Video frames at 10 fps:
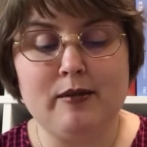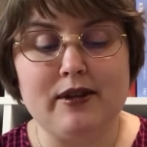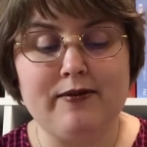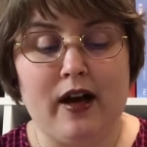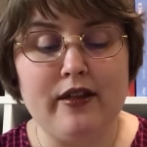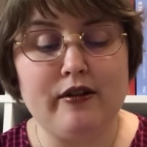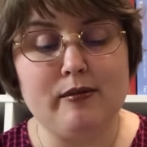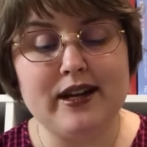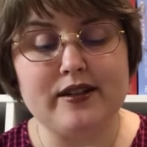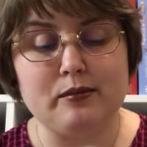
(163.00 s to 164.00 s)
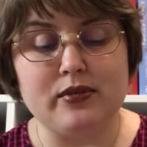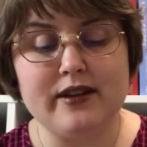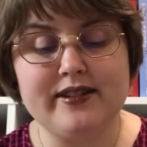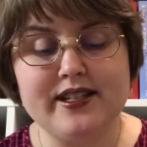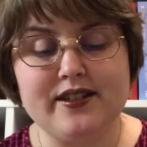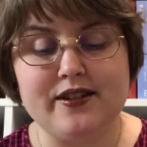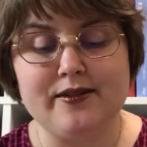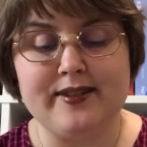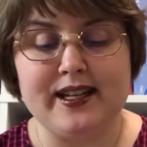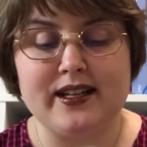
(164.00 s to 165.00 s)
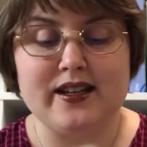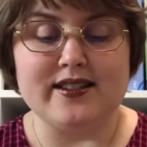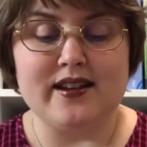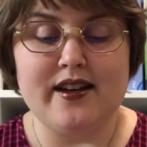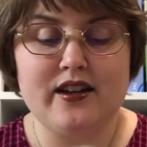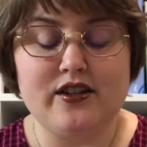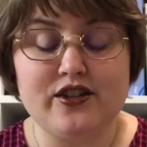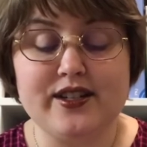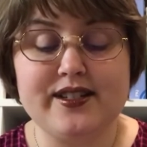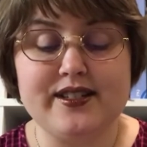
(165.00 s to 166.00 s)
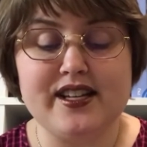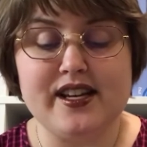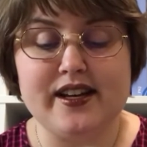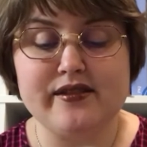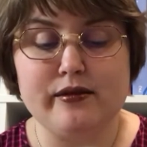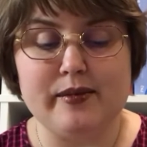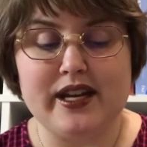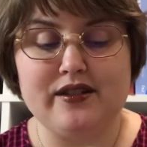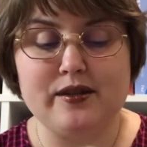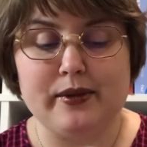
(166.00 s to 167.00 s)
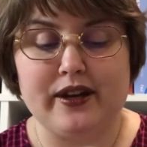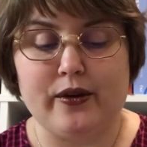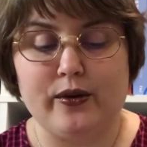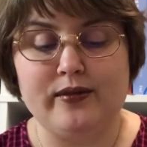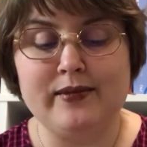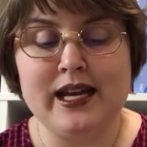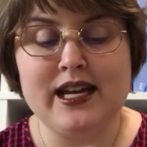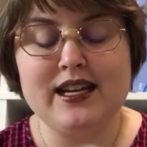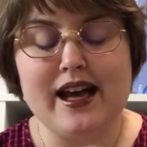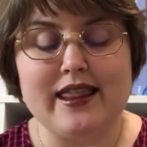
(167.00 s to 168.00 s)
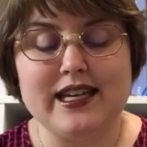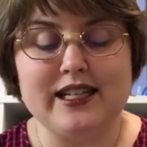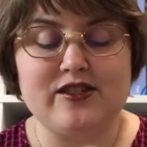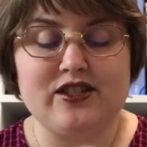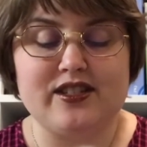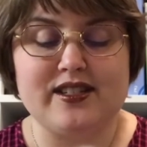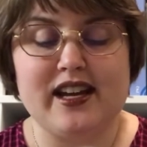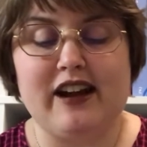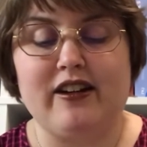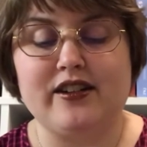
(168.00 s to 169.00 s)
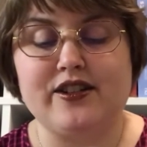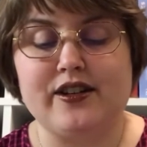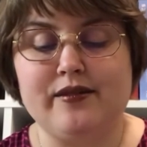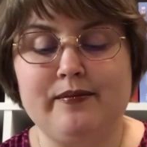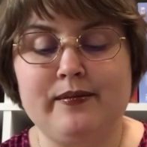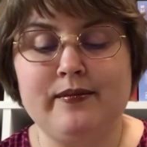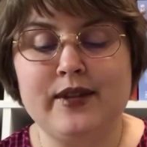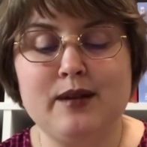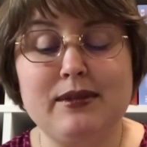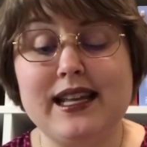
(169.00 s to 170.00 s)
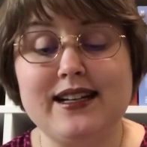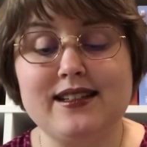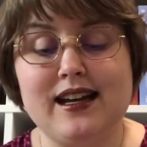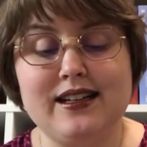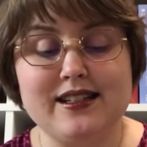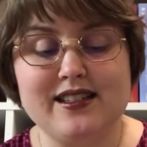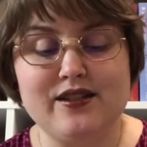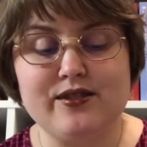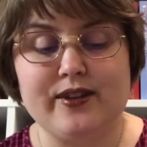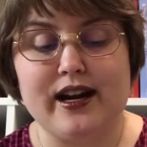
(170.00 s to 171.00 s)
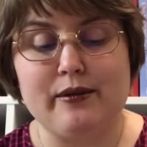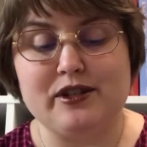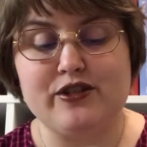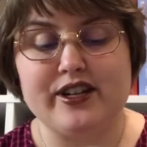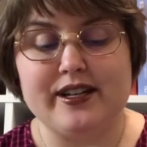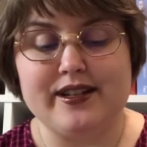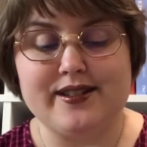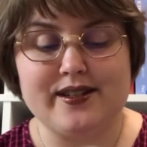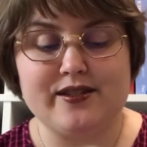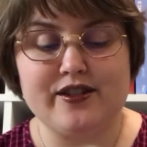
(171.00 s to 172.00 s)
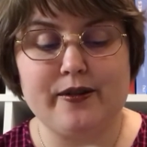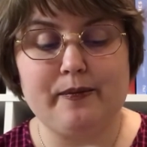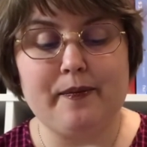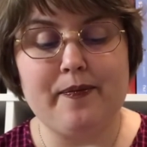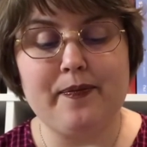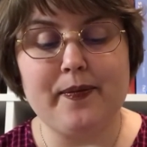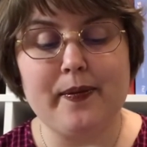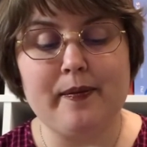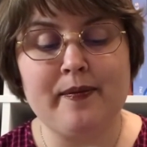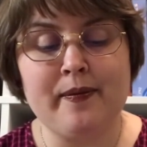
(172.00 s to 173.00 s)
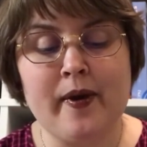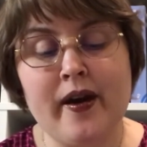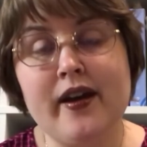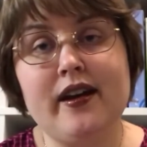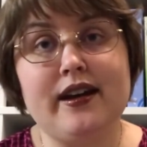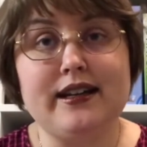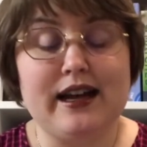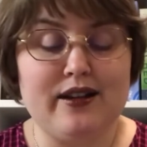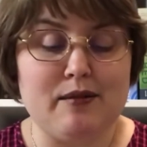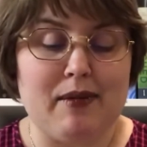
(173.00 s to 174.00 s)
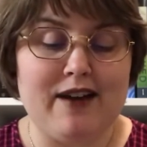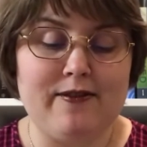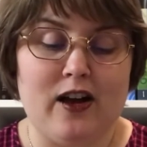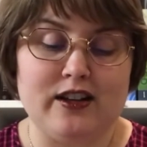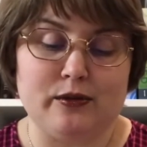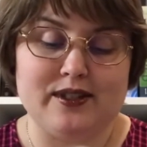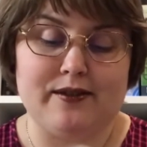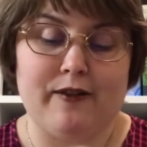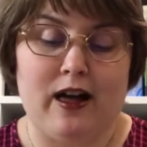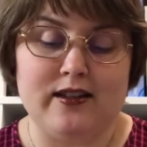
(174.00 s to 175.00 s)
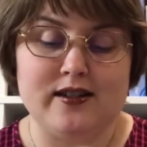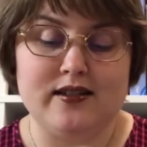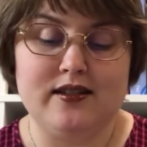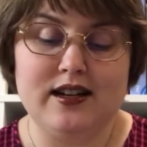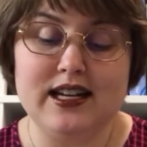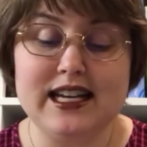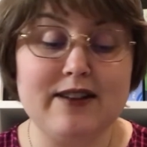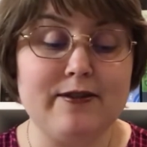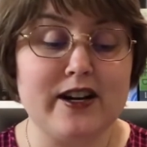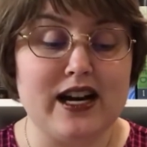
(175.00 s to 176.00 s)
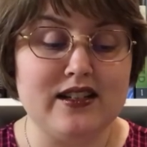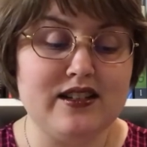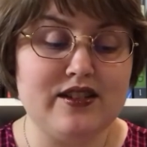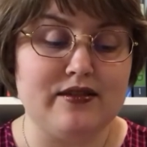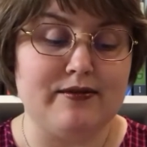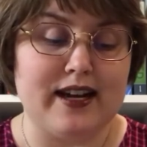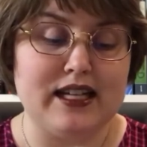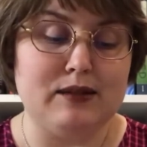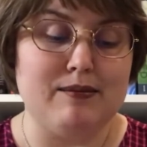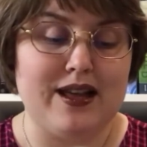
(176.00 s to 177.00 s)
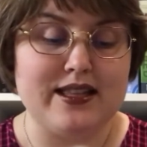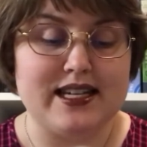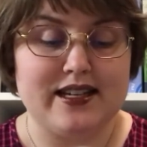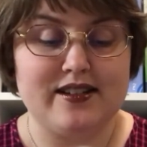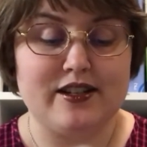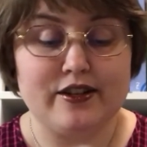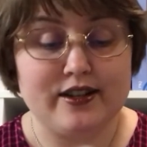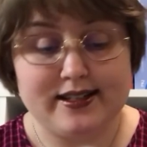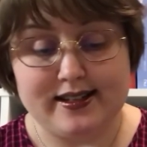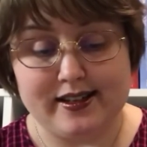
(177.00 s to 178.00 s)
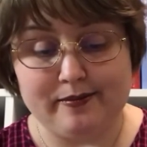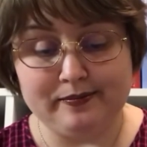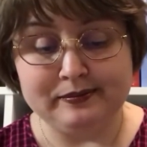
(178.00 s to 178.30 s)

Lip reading: My father remained oblivious to her feelings, just as he has remained to my own. I think it's just his character. But that is not an excuse for how he treated his sister. And now that my father was a father, he had forgotten to invite Malthea to the christening.